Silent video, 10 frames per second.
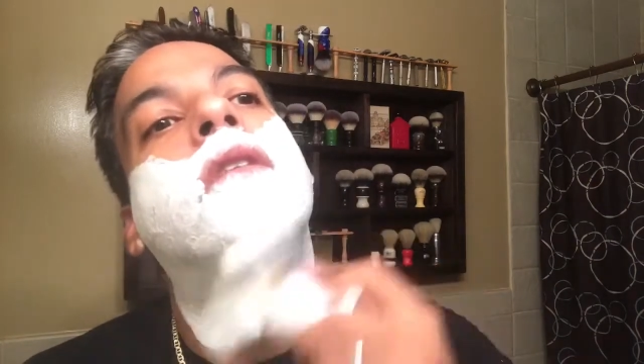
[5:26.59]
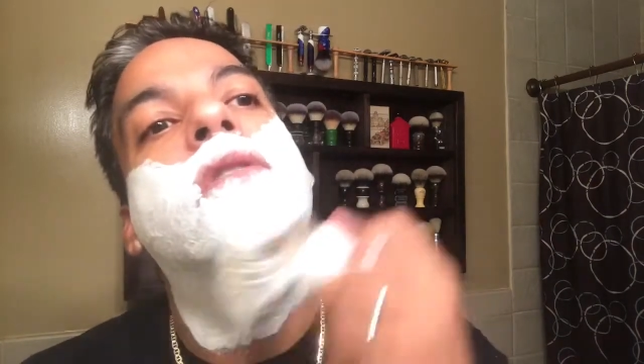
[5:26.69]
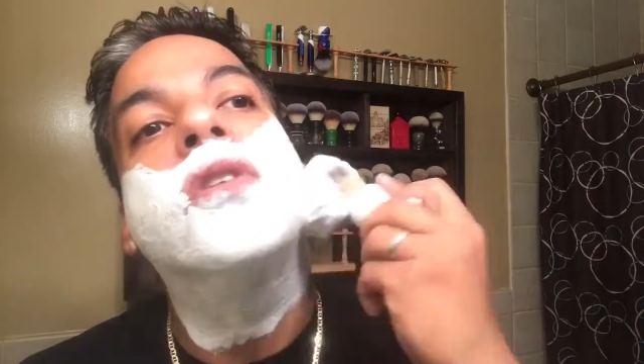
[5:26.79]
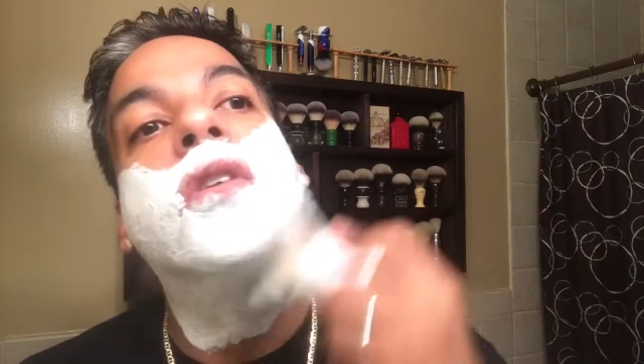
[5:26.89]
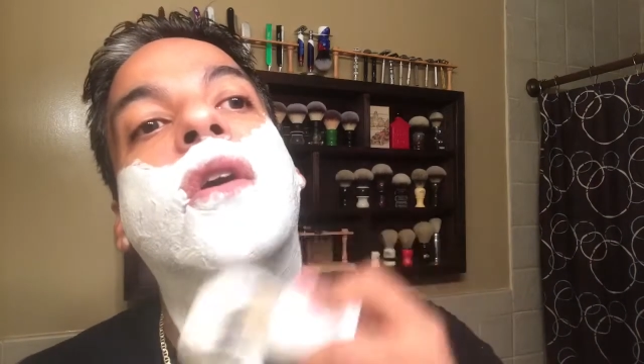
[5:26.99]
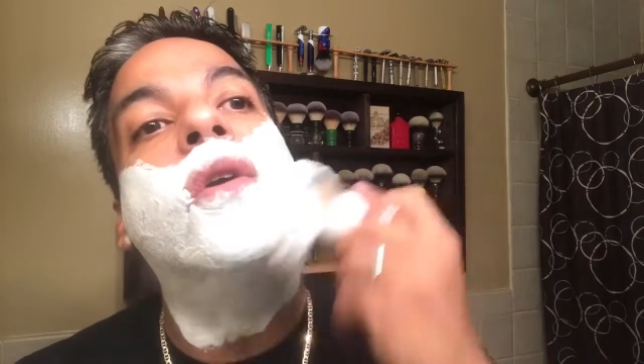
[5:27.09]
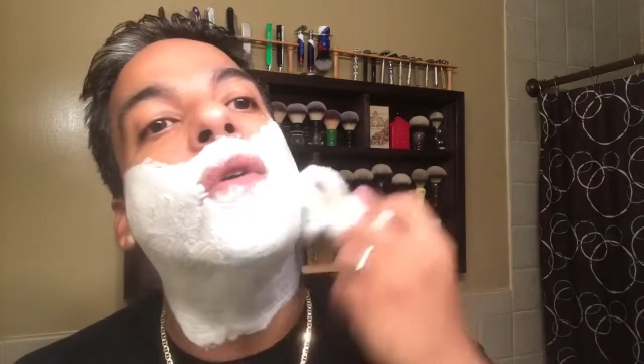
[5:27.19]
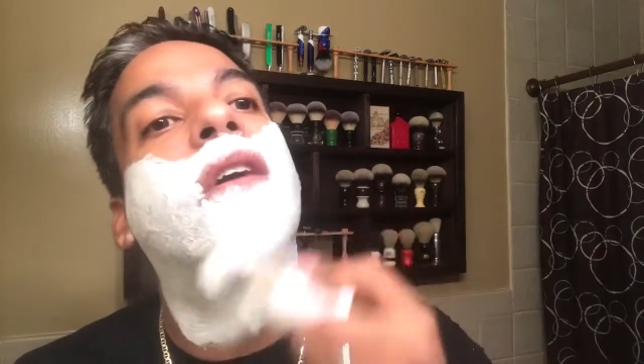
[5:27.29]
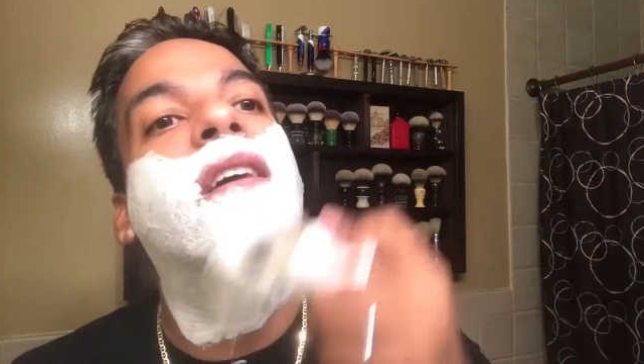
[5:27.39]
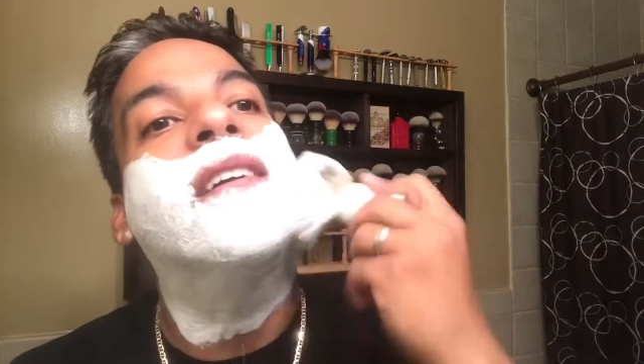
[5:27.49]

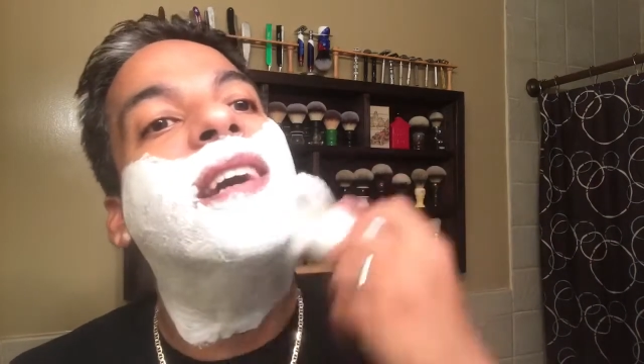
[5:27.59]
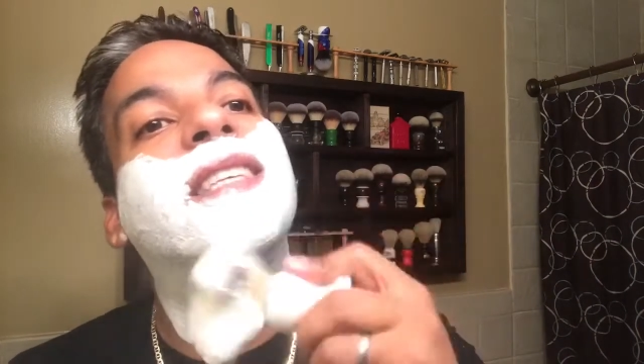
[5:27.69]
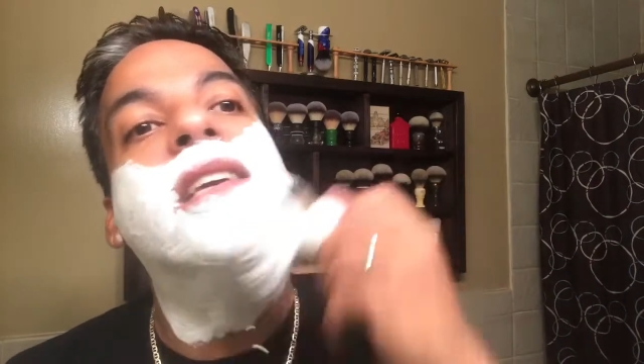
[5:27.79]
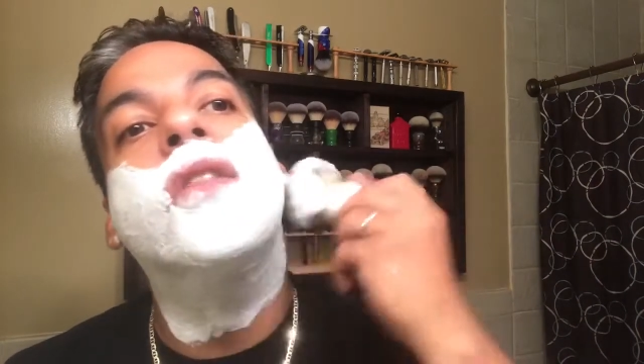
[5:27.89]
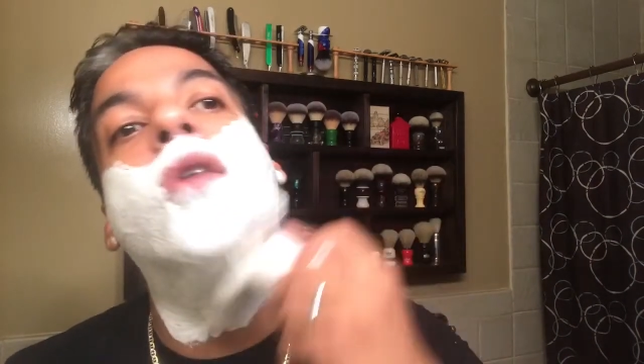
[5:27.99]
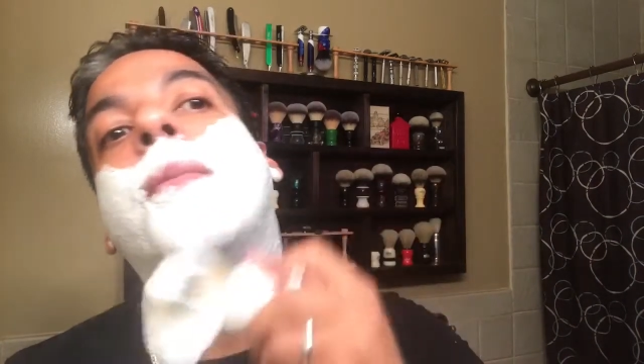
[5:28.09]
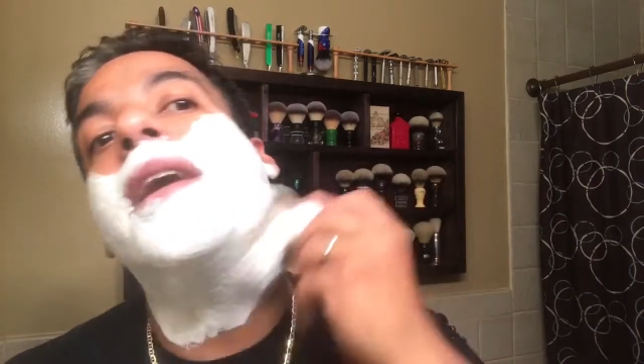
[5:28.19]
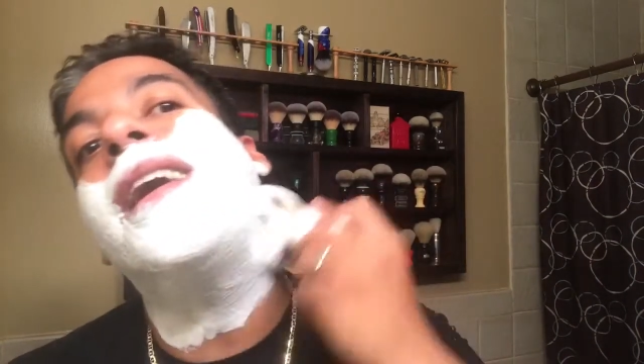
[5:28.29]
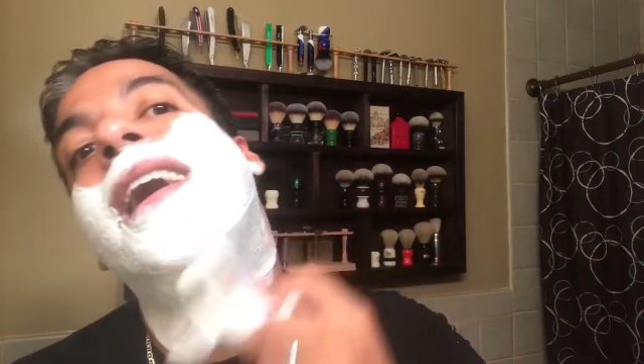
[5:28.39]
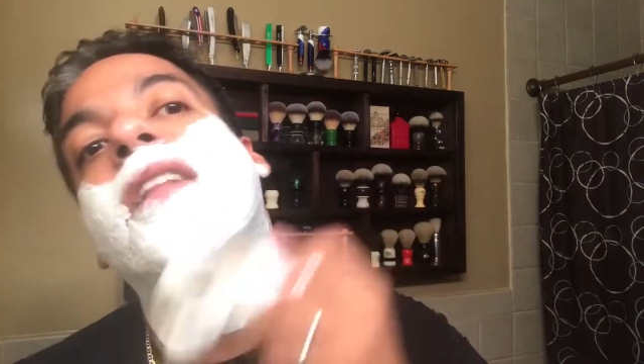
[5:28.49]
So I said, it'd be
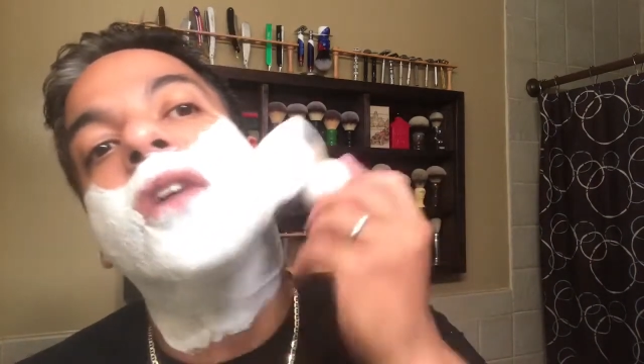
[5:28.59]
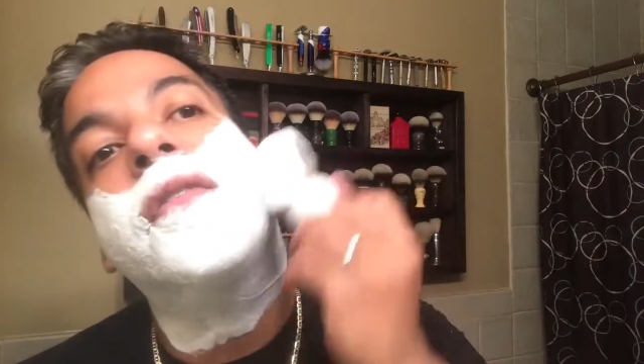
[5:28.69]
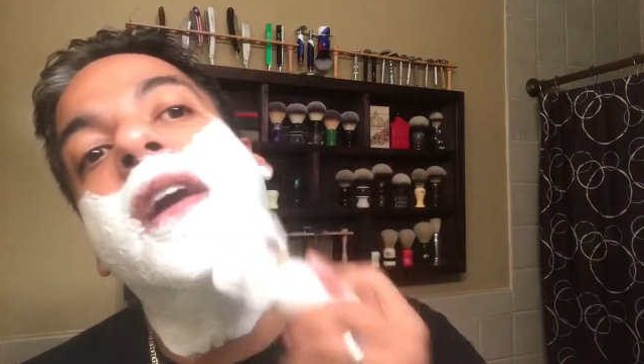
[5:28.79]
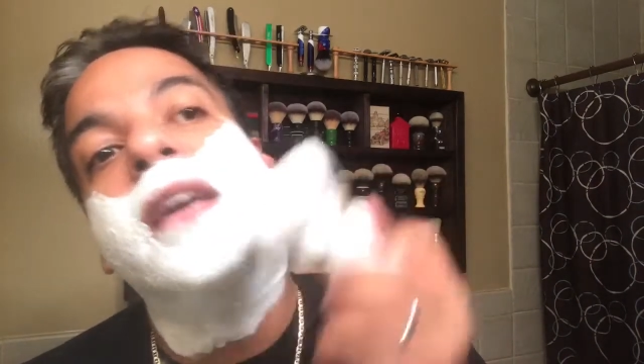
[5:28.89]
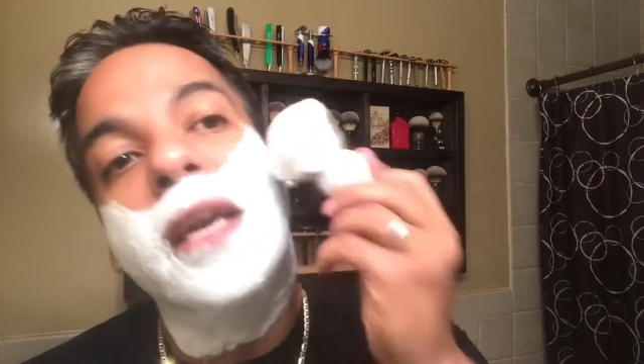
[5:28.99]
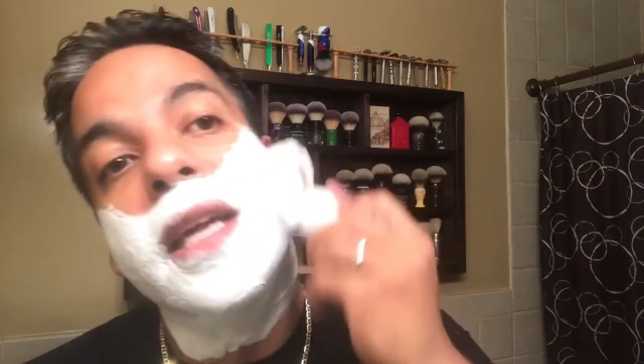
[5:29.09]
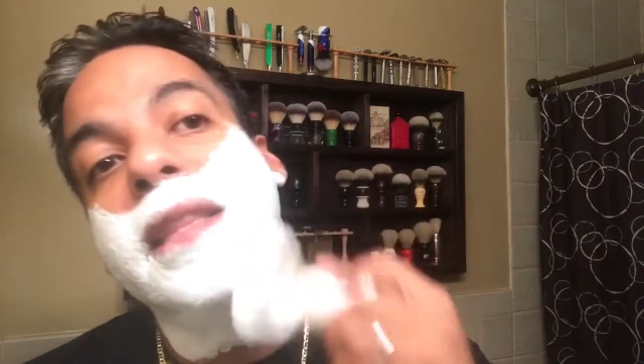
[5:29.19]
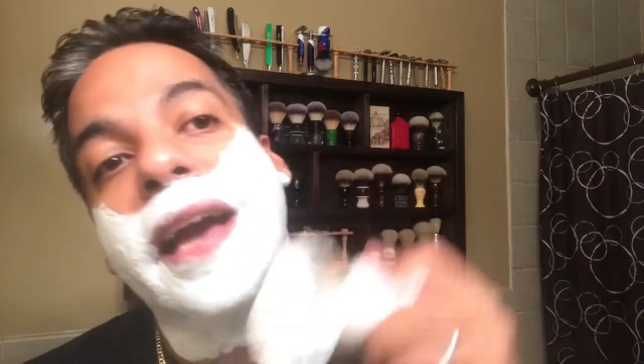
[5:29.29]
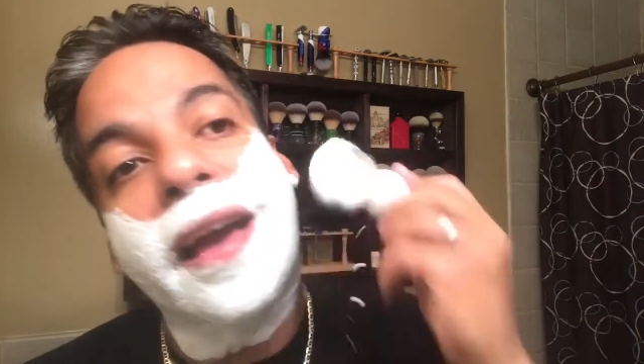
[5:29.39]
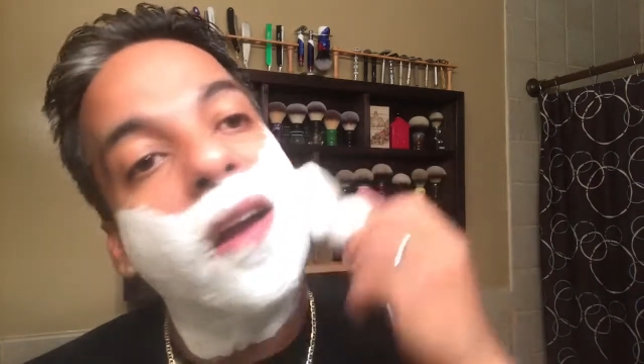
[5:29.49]
an honor if I can get
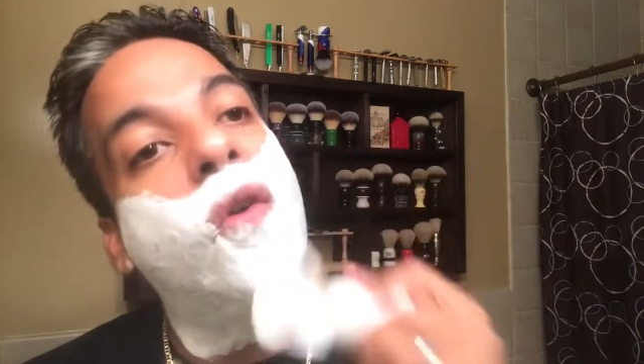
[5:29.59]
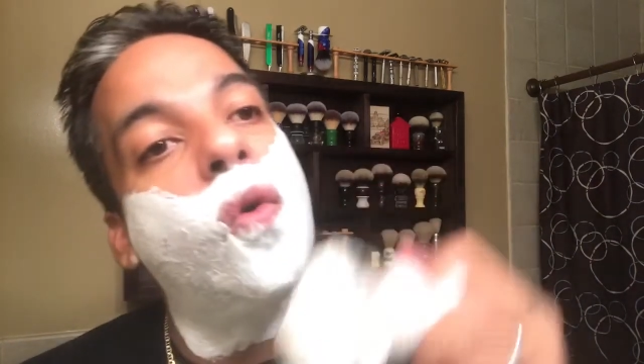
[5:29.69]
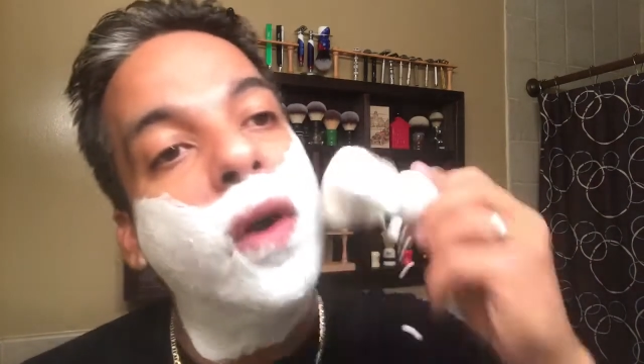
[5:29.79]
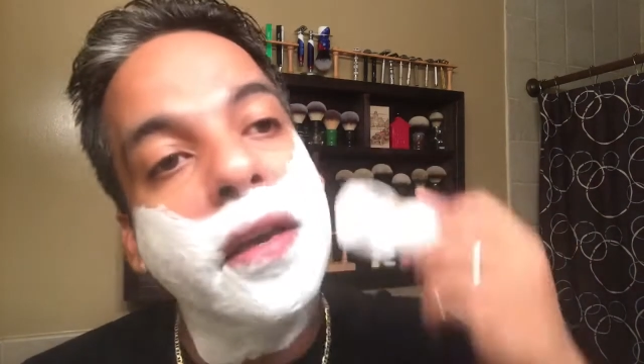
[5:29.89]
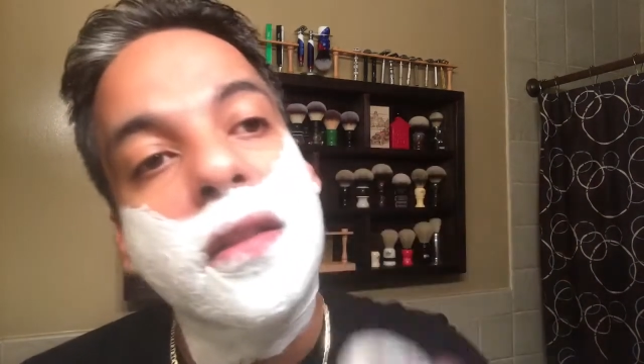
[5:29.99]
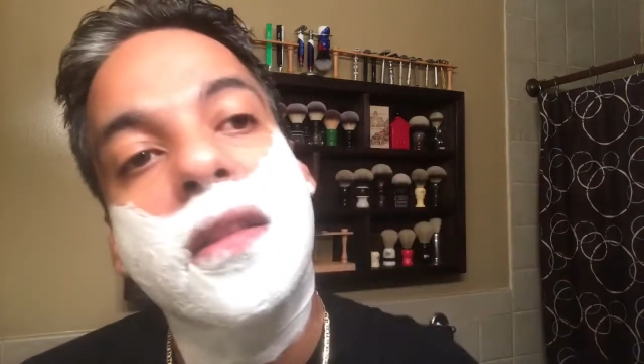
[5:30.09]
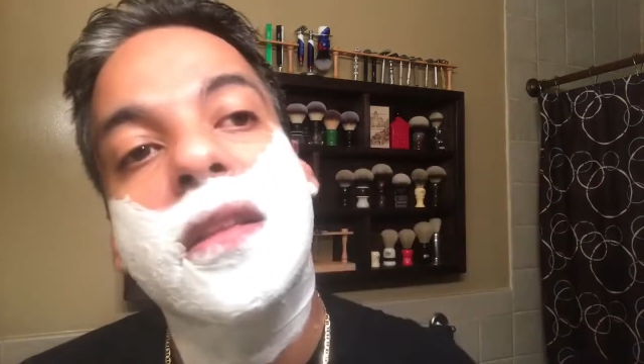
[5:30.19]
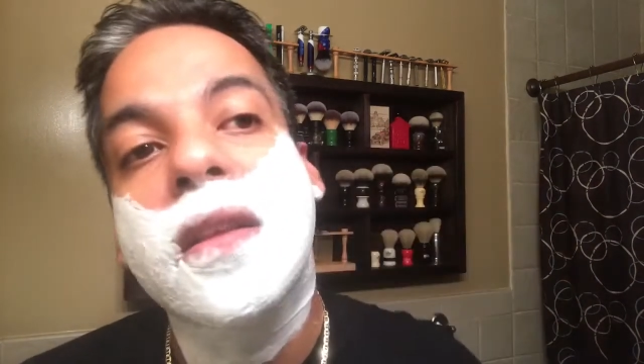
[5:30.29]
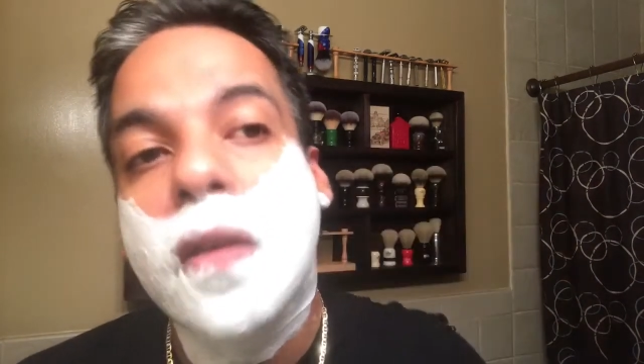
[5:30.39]
that coin